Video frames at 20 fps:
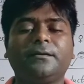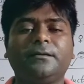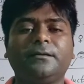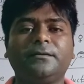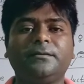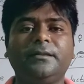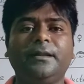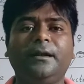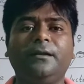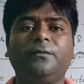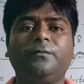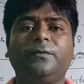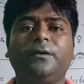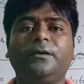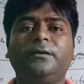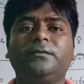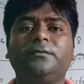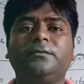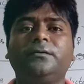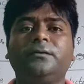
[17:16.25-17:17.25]
that
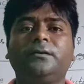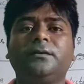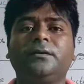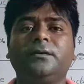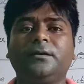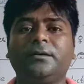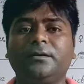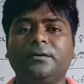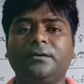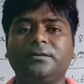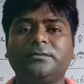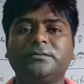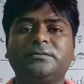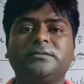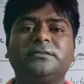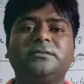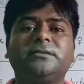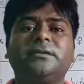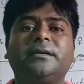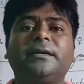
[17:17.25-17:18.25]
one
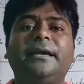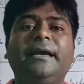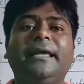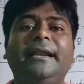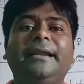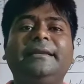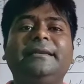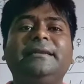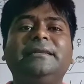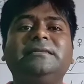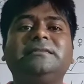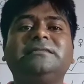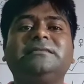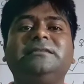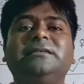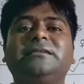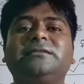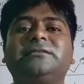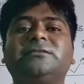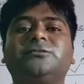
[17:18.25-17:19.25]

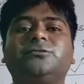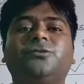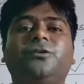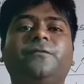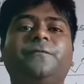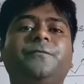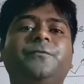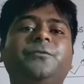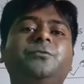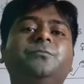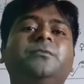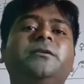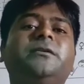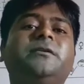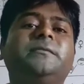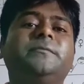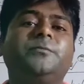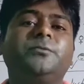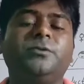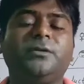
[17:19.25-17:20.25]
characteristics of human
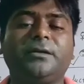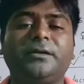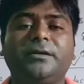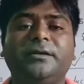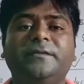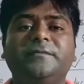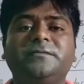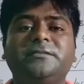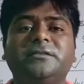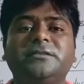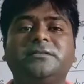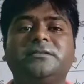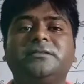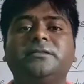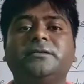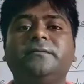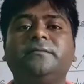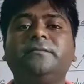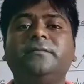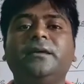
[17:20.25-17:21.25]
reproductive
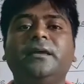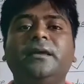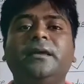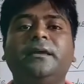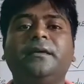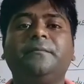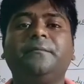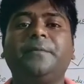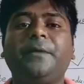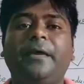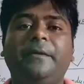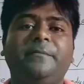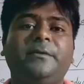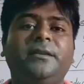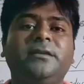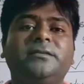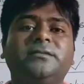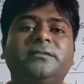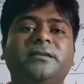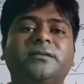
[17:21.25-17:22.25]
system:
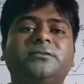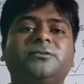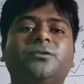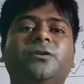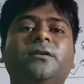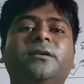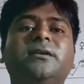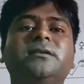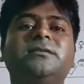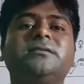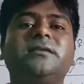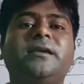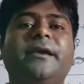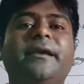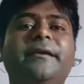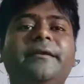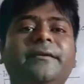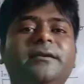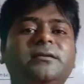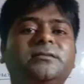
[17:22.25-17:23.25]
primary sex organ,
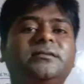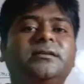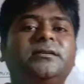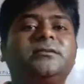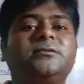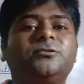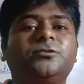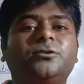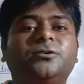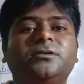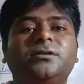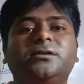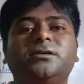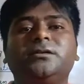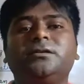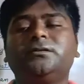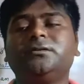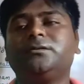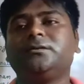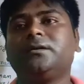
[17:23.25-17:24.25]
secondary sex
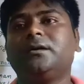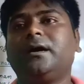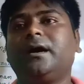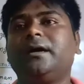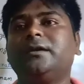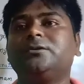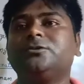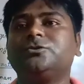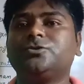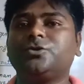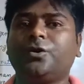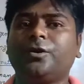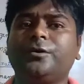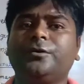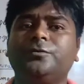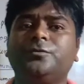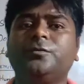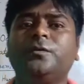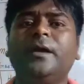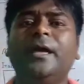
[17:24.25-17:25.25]
organ. I taught
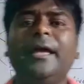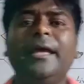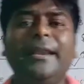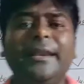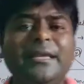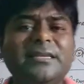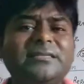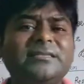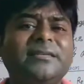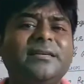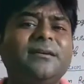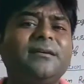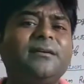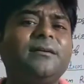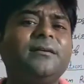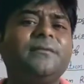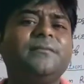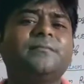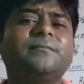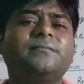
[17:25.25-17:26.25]
you. Let's take
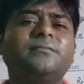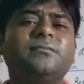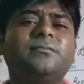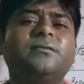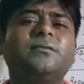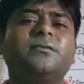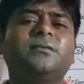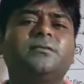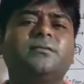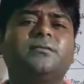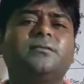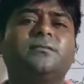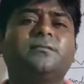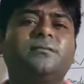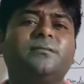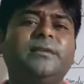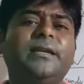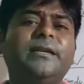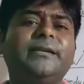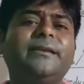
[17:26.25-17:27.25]
a
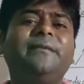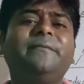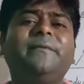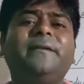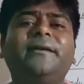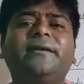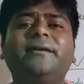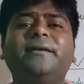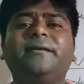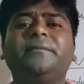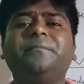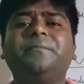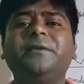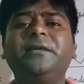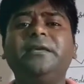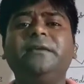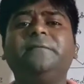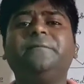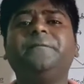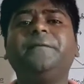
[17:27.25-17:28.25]
little bit
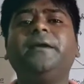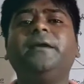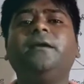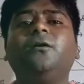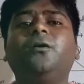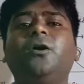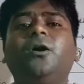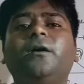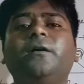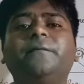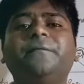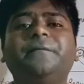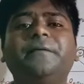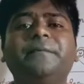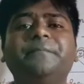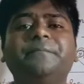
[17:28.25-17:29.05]
briefing of